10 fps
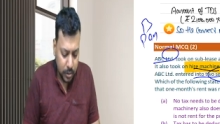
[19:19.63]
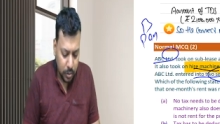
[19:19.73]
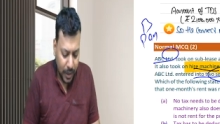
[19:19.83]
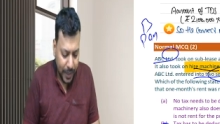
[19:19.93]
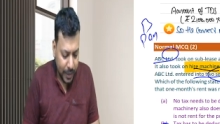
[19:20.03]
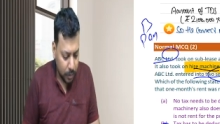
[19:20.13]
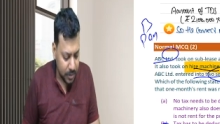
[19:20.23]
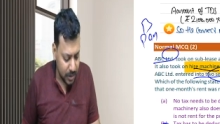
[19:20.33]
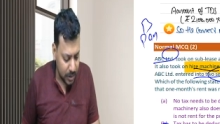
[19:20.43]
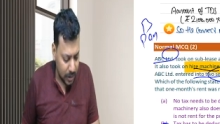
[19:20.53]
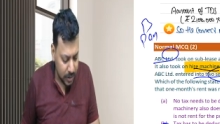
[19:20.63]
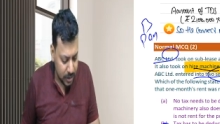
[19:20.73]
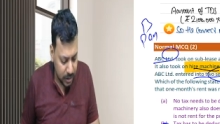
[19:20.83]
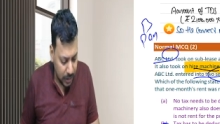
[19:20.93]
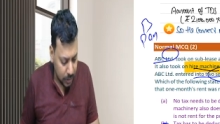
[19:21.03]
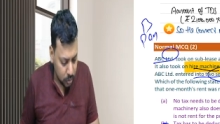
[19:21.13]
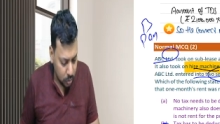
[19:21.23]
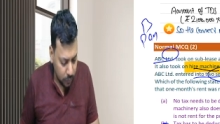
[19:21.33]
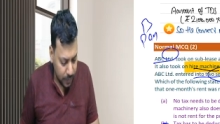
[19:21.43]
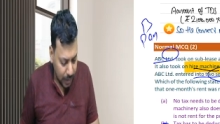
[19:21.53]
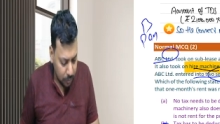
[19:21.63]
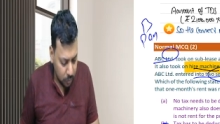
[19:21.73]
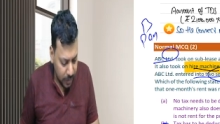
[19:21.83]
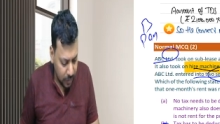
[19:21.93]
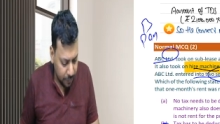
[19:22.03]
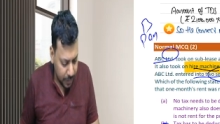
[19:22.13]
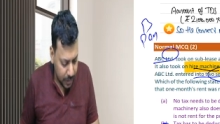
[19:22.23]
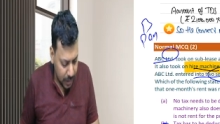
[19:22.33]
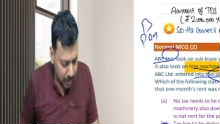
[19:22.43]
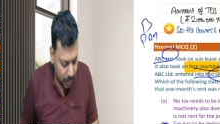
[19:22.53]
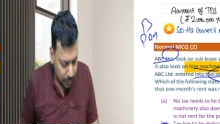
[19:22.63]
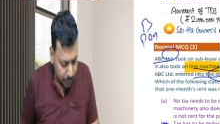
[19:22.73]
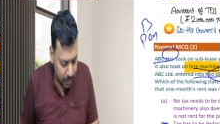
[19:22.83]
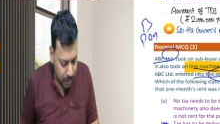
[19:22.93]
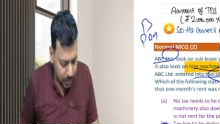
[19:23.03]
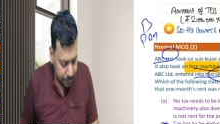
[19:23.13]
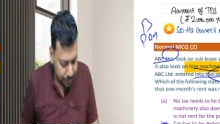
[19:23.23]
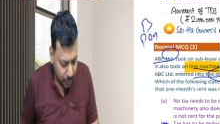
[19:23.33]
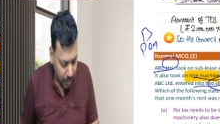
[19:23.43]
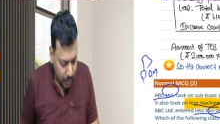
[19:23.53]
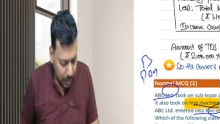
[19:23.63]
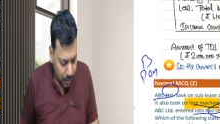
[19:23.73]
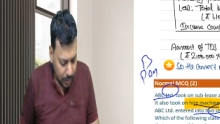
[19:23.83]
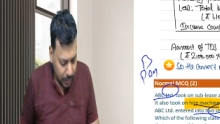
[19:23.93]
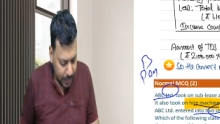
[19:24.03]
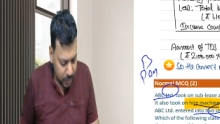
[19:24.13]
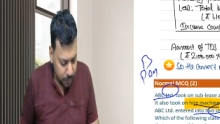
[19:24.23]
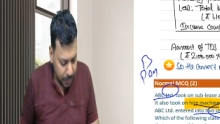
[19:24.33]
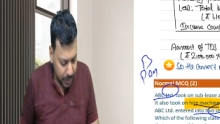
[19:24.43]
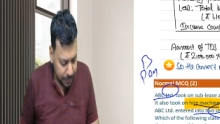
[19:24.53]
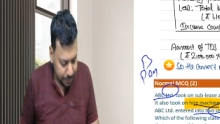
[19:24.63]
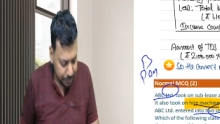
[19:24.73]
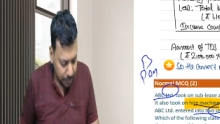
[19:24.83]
So the correct option is C. So we are moving further with the great speed.